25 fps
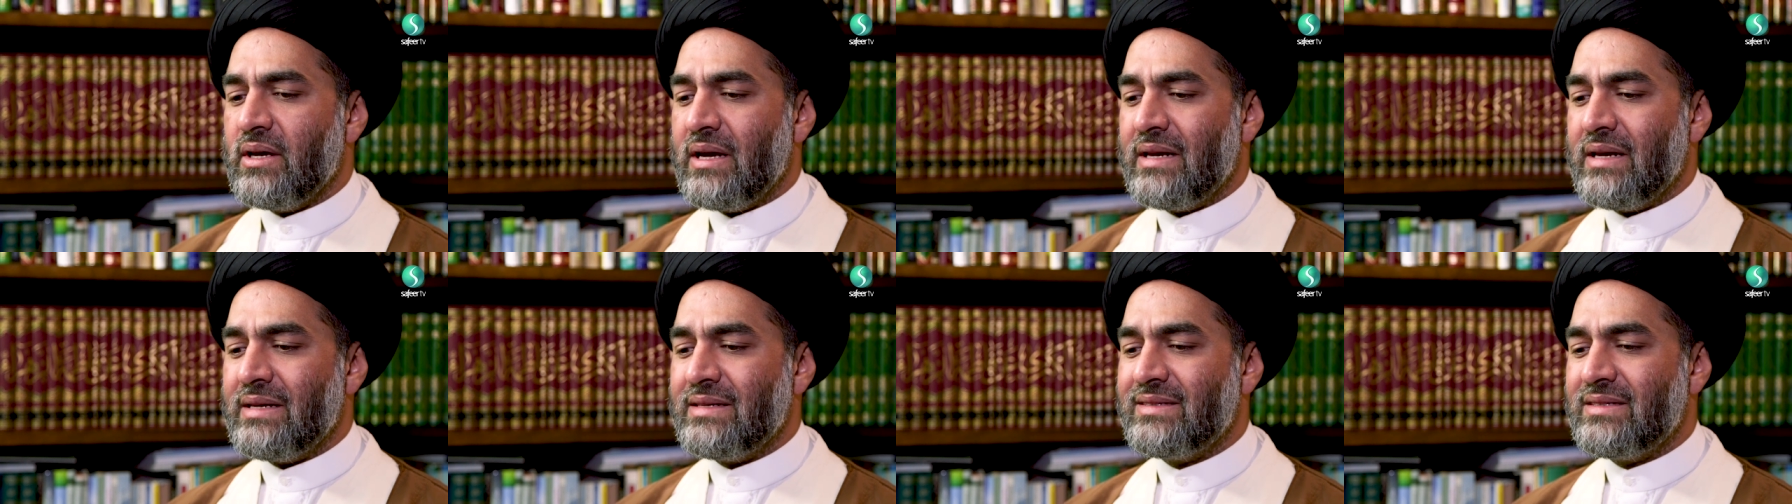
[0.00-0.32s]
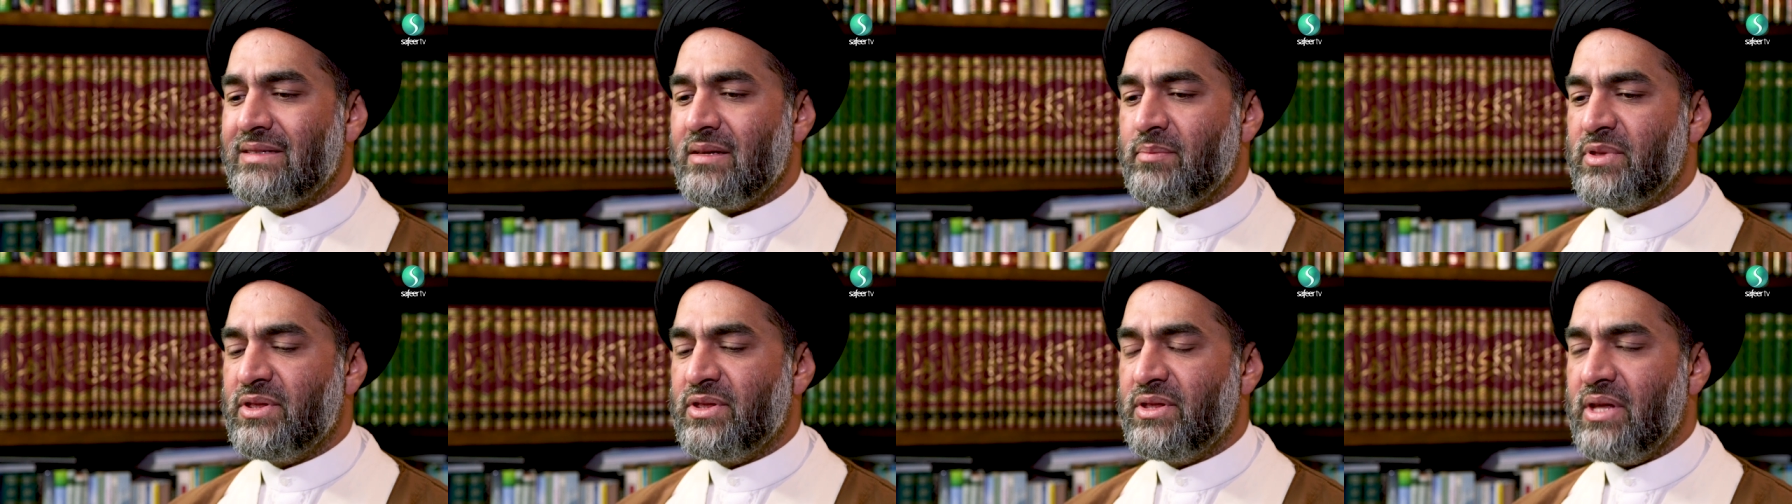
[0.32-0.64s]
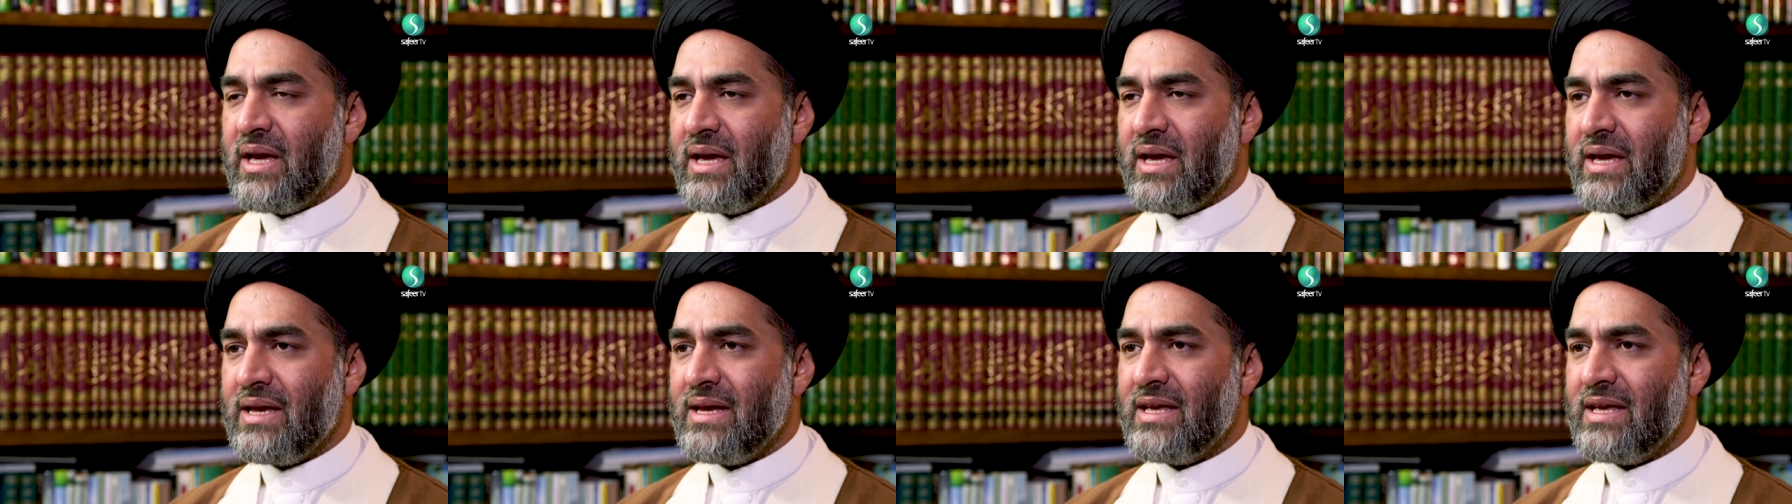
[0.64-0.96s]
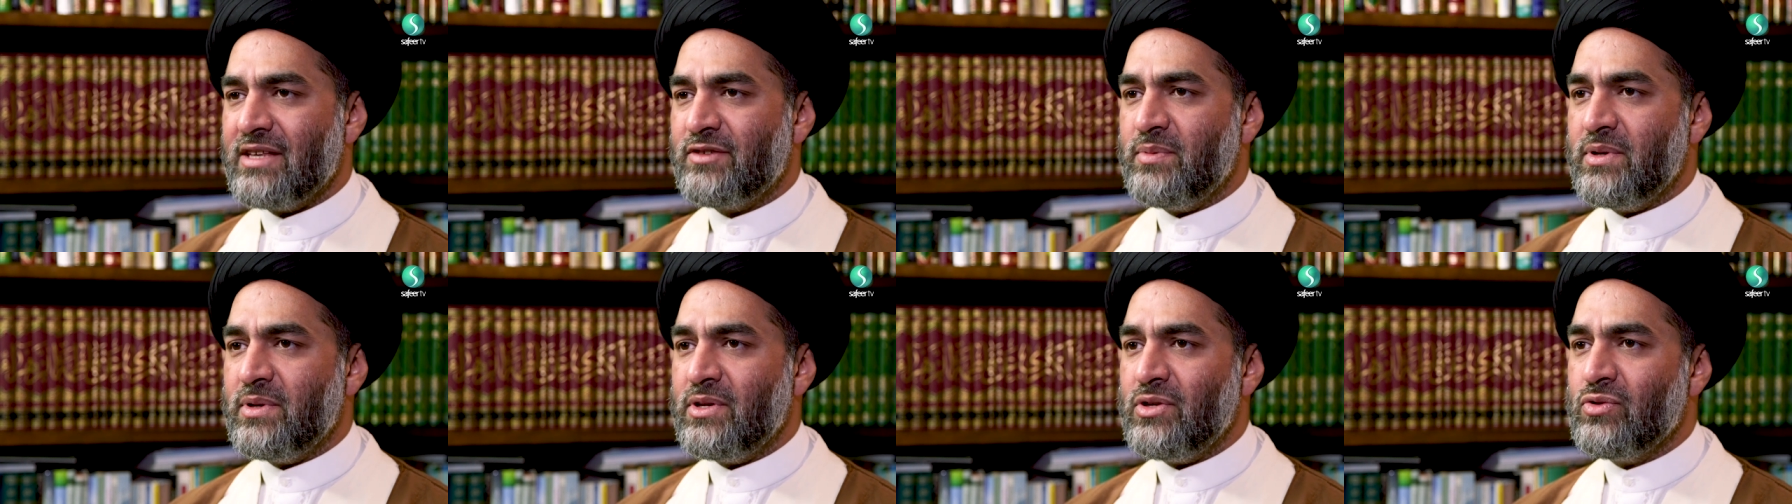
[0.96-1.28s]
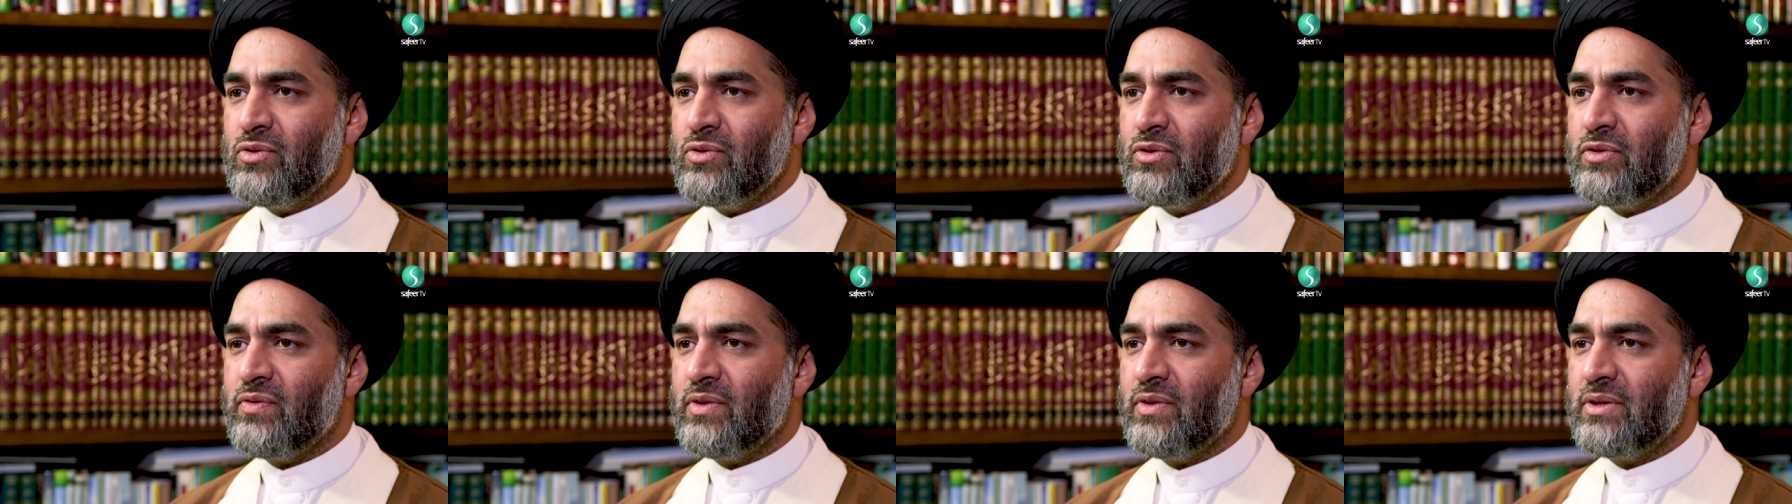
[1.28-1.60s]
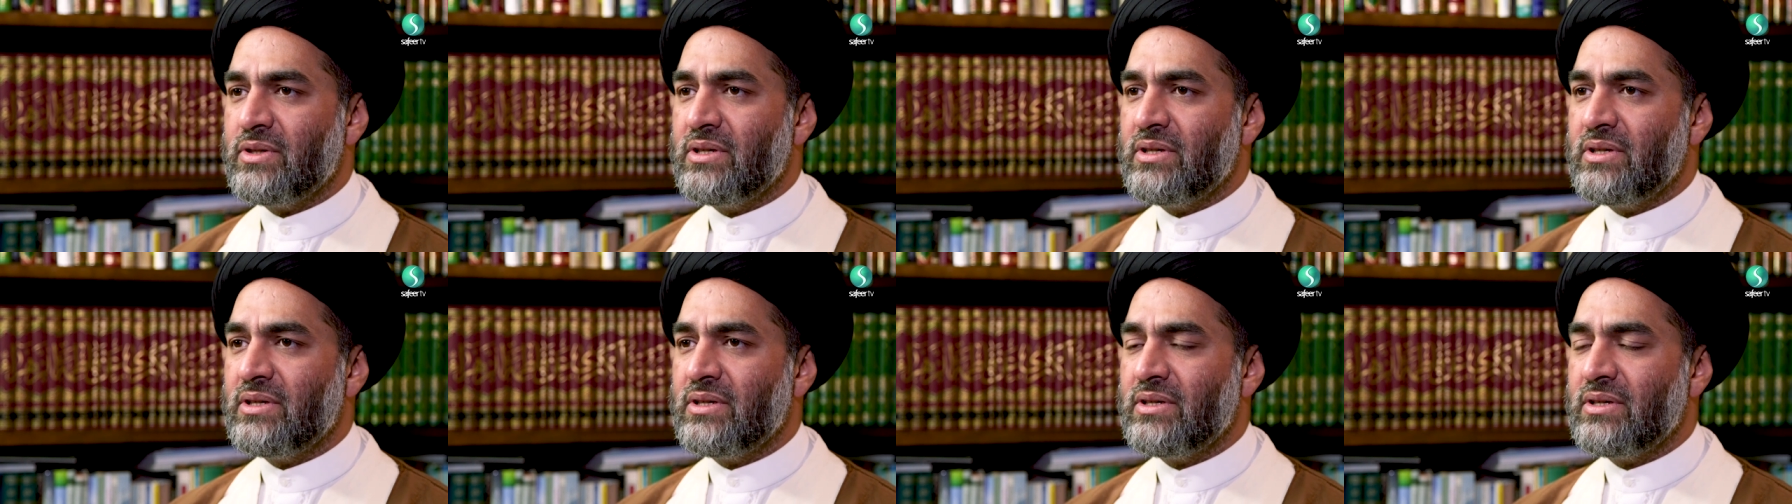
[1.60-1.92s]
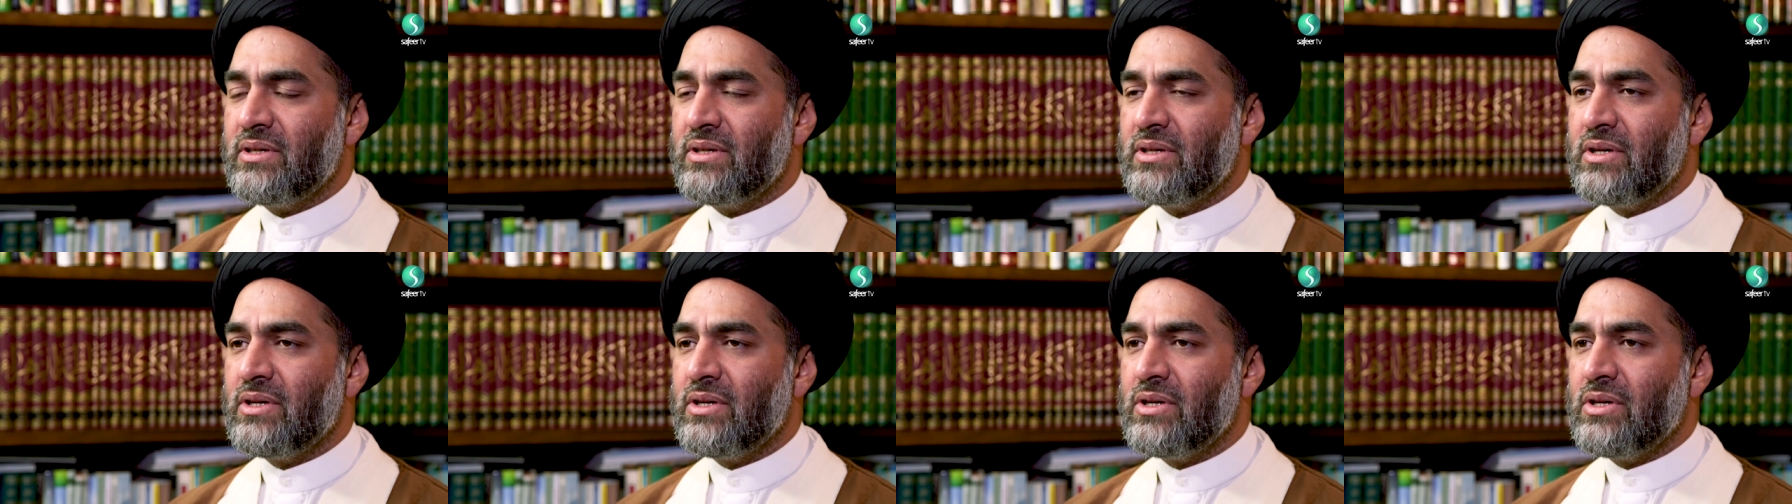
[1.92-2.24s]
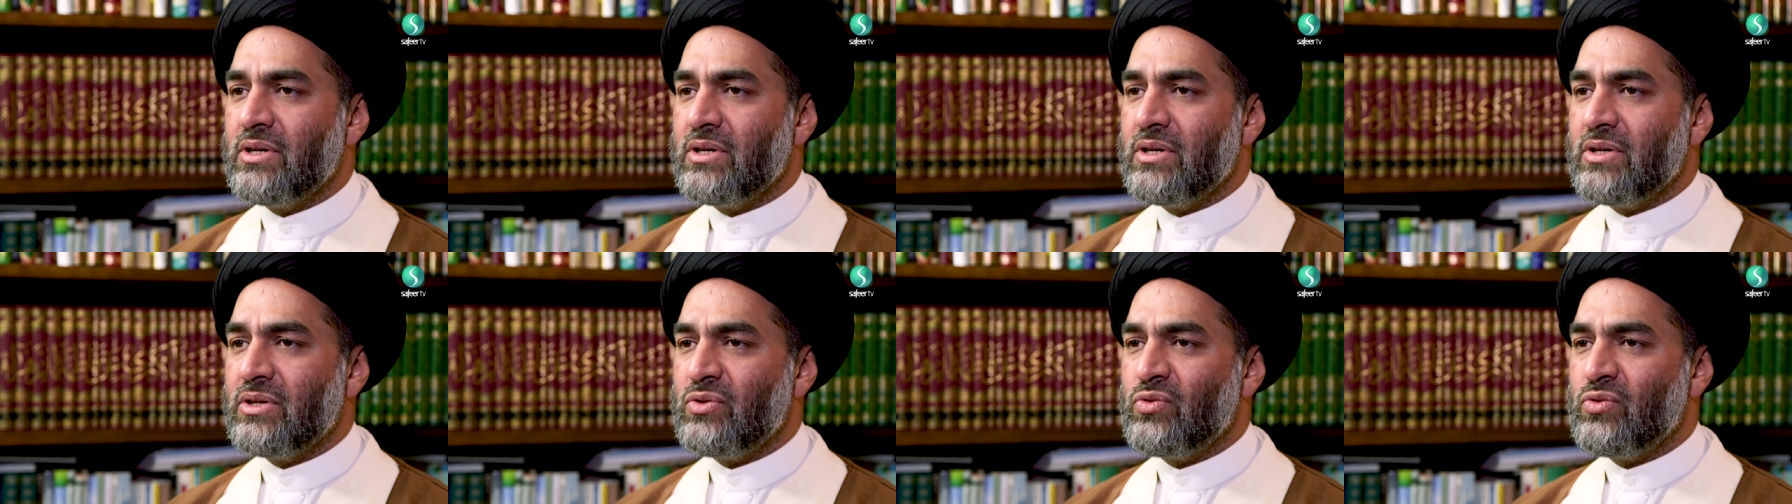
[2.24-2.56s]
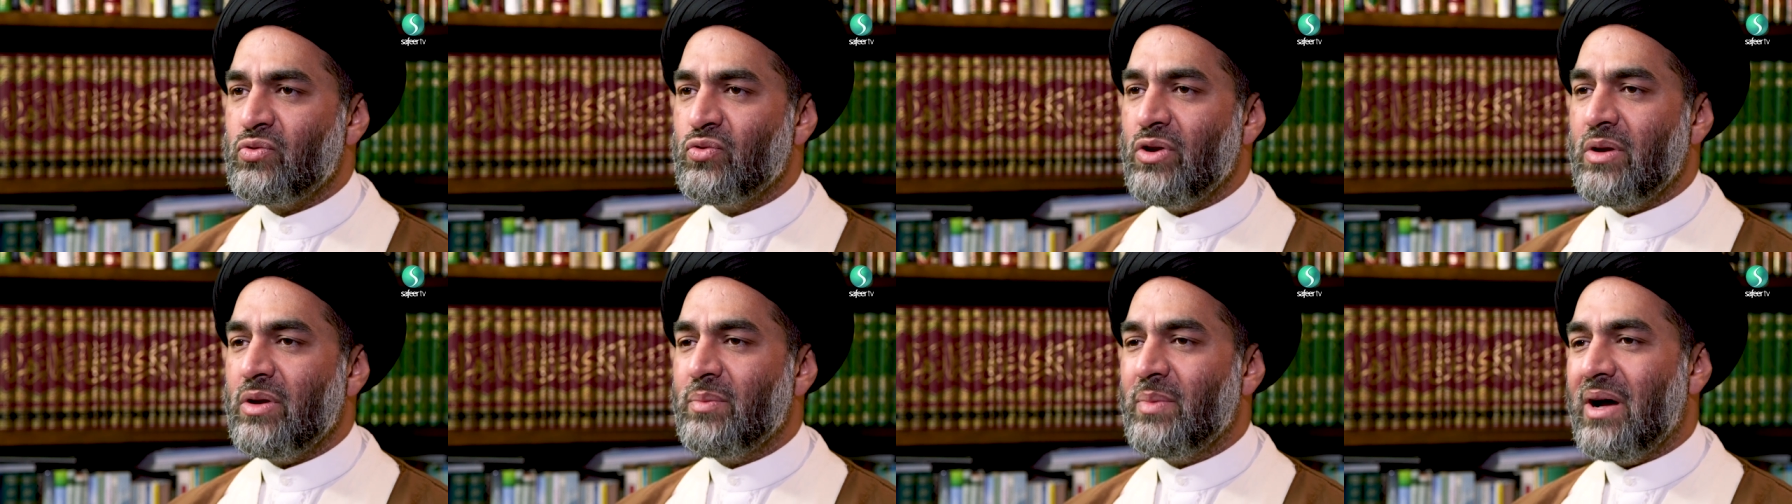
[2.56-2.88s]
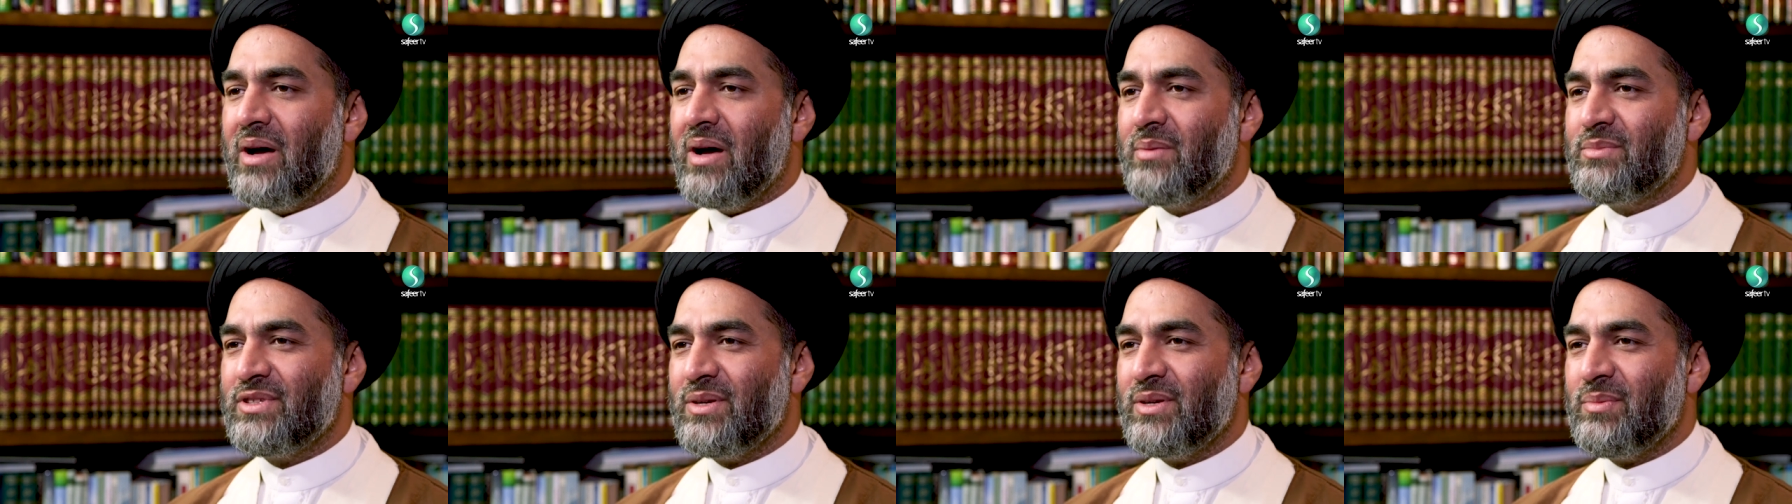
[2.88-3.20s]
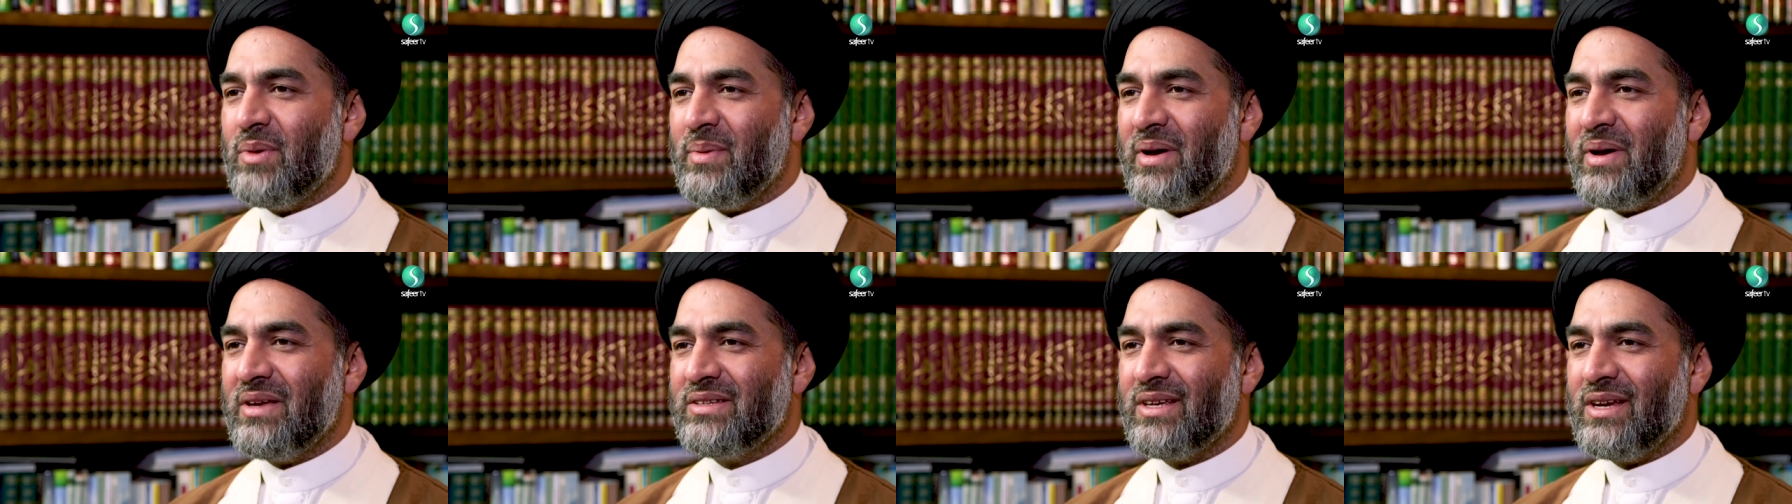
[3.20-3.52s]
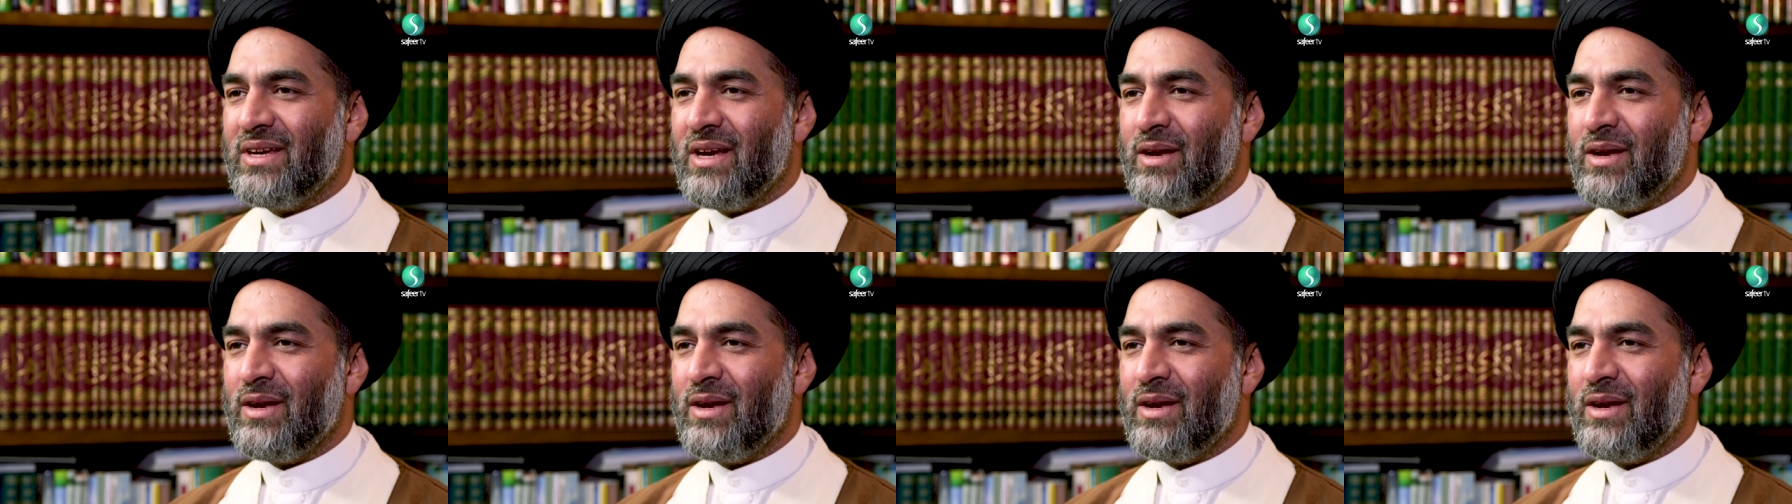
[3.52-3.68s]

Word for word: and Sibtain has been used for the two Imams, Imam Hassan